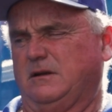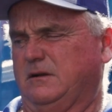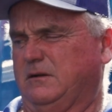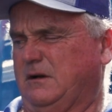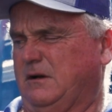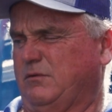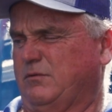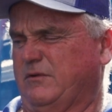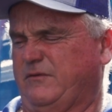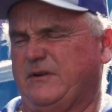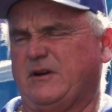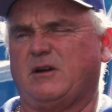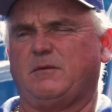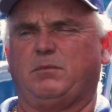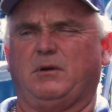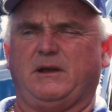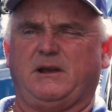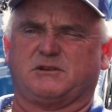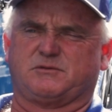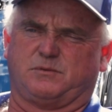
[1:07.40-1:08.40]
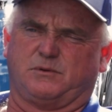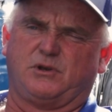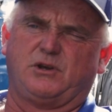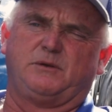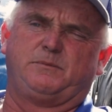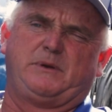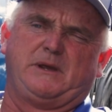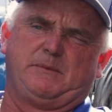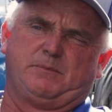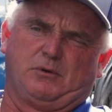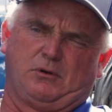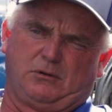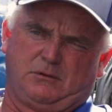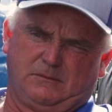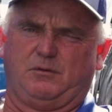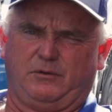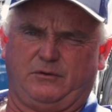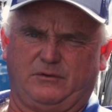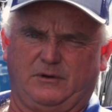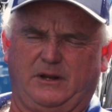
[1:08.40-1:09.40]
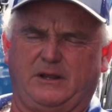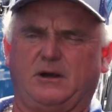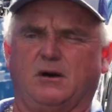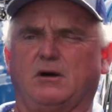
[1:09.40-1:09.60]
we're very blessed with good people. We really